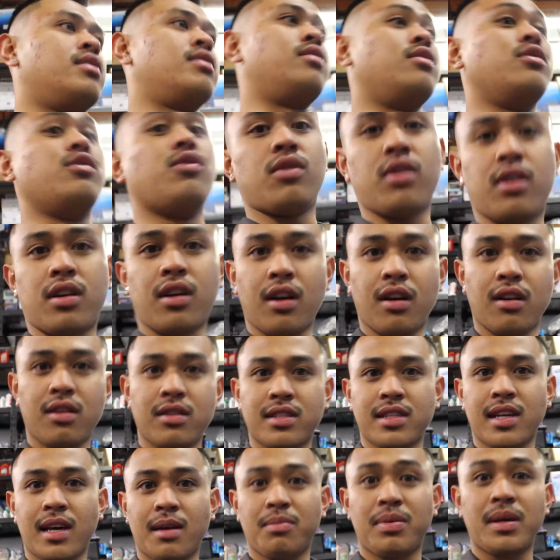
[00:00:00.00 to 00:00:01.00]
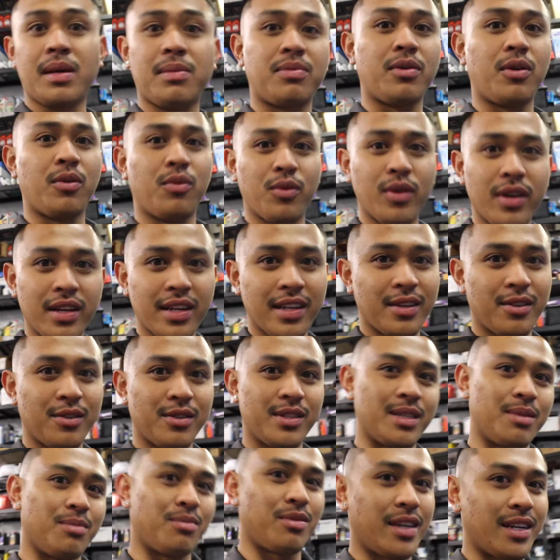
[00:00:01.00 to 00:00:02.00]
newer cars that people wouldn't
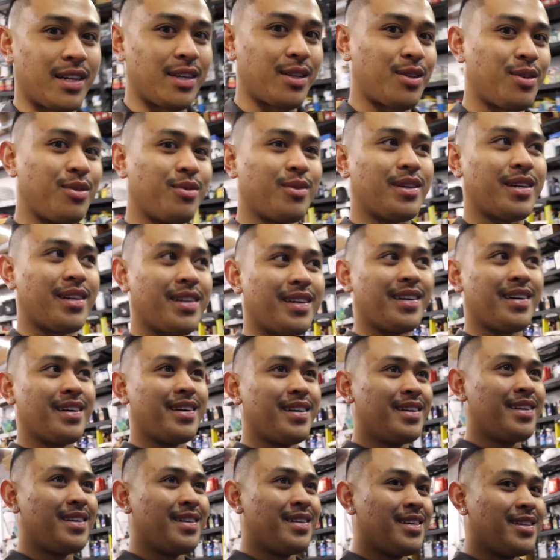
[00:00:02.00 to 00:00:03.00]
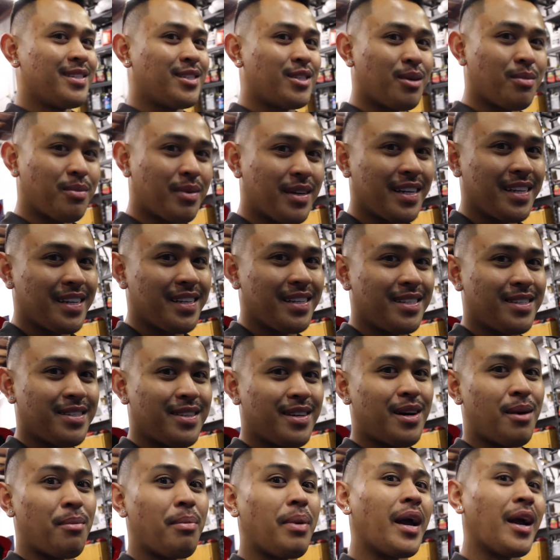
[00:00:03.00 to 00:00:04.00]
usually bring to some kids'
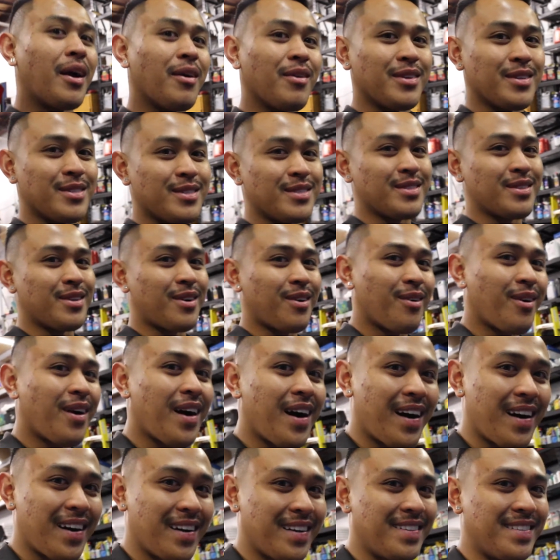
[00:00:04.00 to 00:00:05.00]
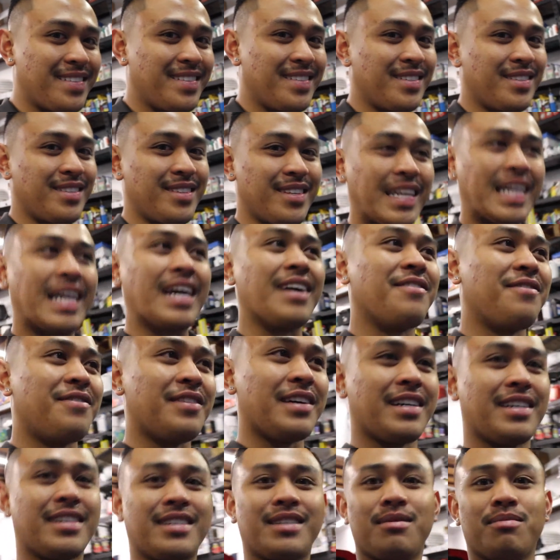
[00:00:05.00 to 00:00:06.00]
parents' garage to get
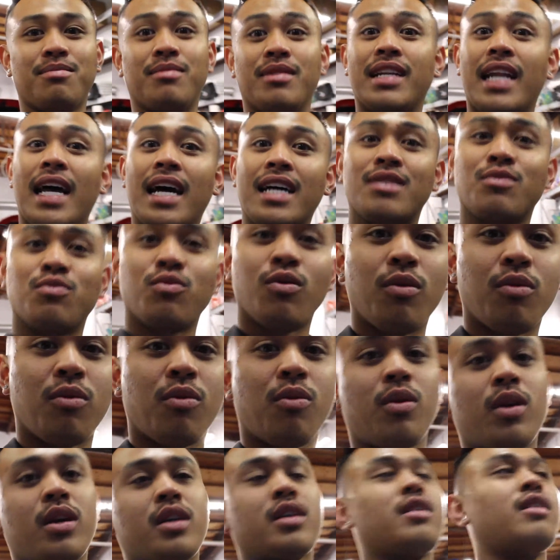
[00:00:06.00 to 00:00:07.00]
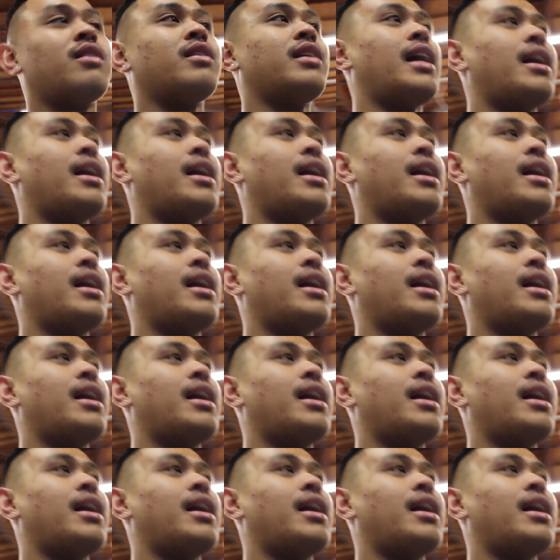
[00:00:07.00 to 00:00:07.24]
fixed. But that's what we're working on